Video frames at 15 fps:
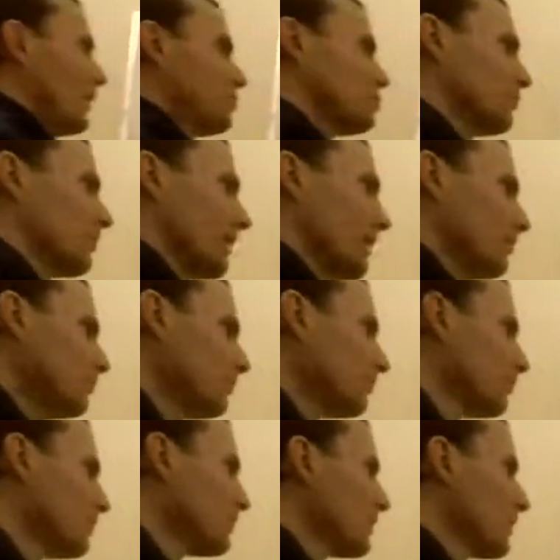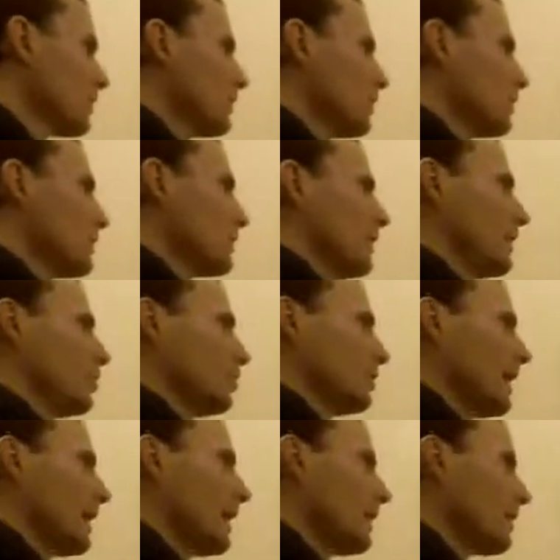which of them?
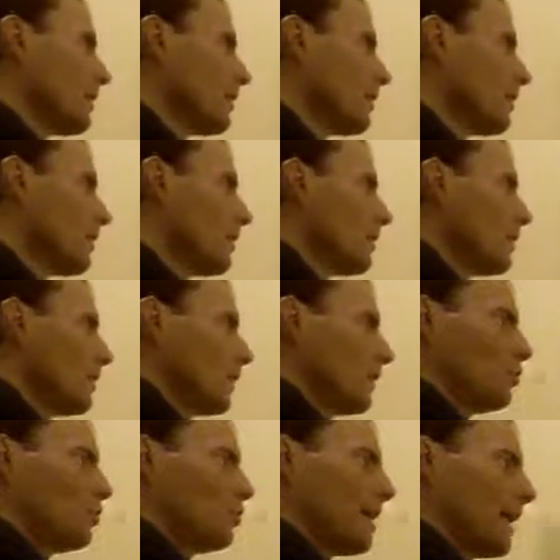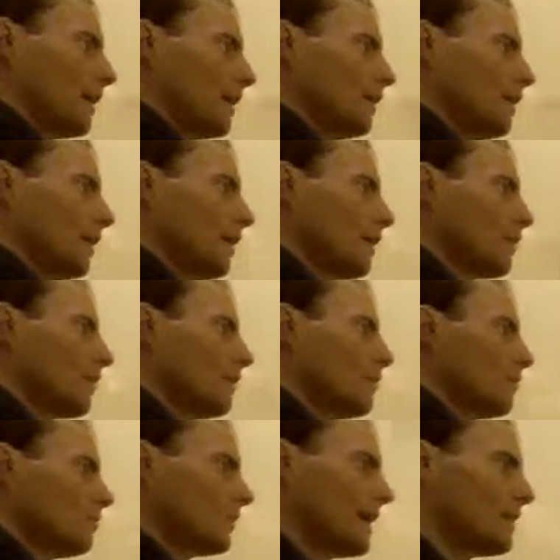Linoleic into arachidonic.
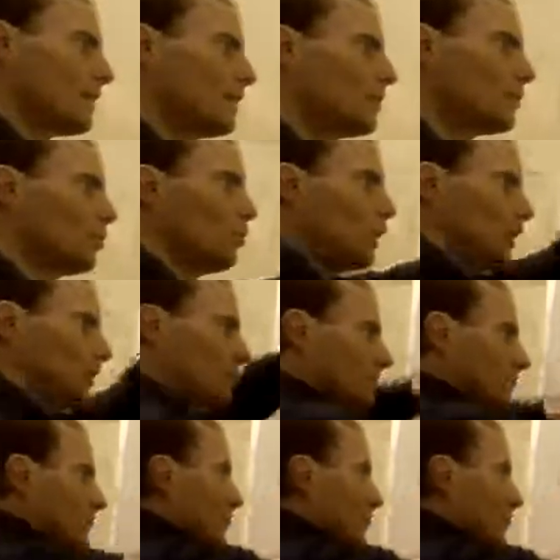That's number 1.